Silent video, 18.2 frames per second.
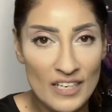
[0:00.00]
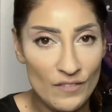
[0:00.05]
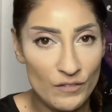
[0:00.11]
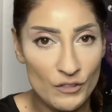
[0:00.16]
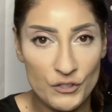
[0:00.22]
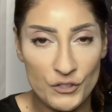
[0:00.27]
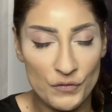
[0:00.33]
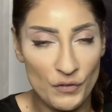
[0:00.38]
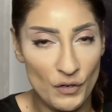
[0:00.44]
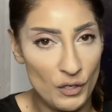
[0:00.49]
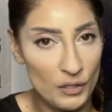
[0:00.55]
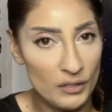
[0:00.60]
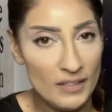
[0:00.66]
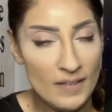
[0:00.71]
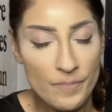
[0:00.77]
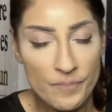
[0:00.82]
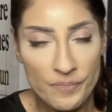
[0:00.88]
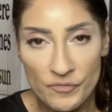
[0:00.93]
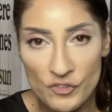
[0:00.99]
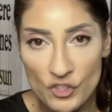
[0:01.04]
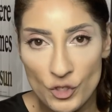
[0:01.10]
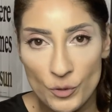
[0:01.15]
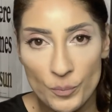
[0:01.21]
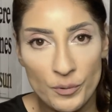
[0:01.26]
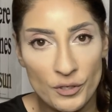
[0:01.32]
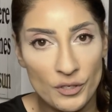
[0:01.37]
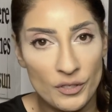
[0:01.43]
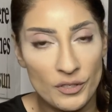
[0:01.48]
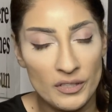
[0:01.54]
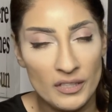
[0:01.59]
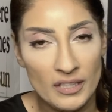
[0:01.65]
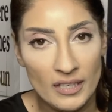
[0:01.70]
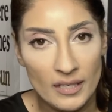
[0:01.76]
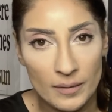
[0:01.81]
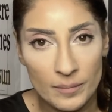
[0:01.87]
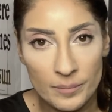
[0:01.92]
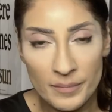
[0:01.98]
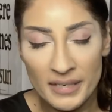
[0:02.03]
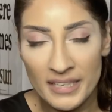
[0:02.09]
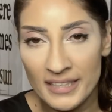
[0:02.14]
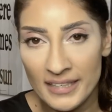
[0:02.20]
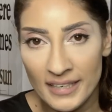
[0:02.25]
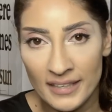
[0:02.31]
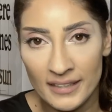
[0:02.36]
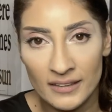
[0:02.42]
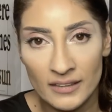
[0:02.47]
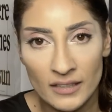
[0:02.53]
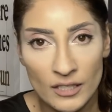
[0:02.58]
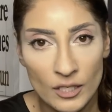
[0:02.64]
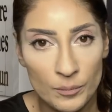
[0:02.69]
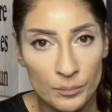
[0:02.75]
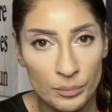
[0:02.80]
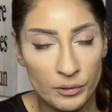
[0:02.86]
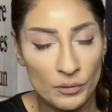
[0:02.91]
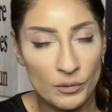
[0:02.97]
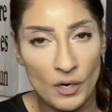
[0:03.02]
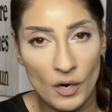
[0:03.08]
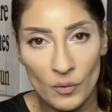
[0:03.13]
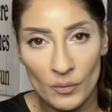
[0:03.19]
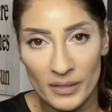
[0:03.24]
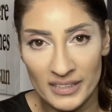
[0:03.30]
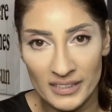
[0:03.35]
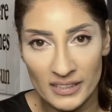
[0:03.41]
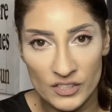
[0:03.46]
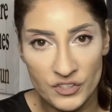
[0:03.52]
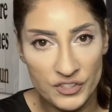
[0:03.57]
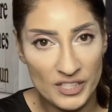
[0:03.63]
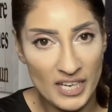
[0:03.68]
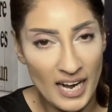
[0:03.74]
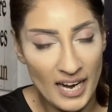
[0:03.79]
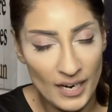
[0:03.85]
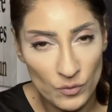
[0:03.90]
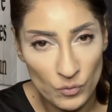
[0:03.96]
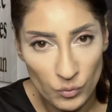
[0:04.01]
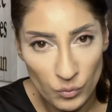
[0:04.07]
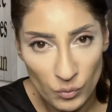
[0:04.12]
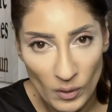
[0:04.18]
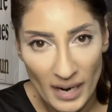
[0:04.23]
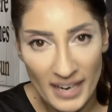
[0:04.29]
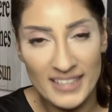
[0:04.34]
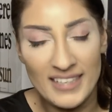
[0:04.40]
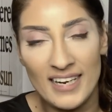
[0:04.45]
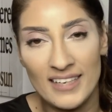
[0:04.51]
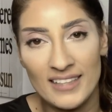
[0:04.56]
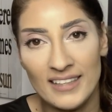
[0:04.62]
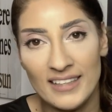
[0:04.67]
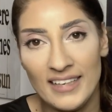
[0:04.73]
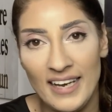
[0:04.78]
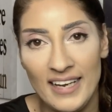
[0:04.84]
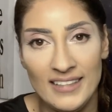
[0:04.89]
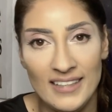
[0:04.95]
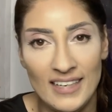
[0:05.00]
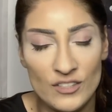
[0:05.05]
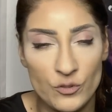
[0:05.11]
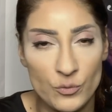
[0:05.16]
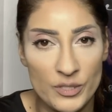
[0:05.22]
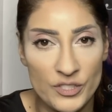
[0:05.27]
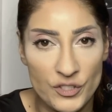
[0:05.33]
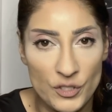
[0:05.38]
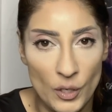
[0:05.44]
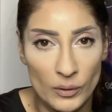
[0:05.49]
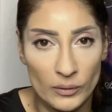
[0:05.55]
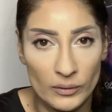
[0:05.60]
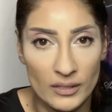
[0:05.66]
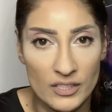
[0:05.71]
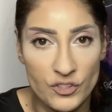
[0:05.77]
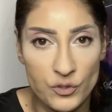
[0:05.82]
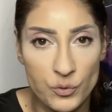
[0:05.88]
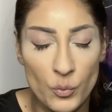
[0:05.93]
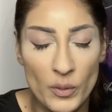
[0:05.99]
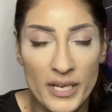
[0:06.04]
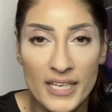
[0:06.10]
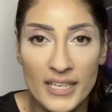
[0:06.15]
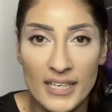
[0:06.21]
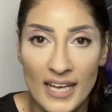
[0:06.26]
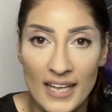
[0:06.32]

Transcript: First of all, Jupiter meeting Pluto in the sky right out of the gate as we start this week.